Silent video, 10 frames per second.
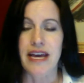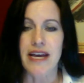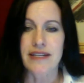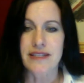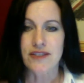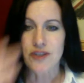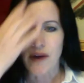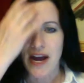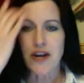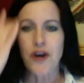And so
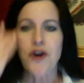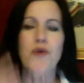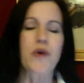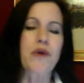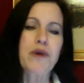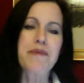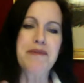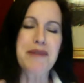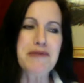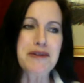I know when
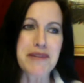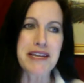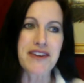women meet with me,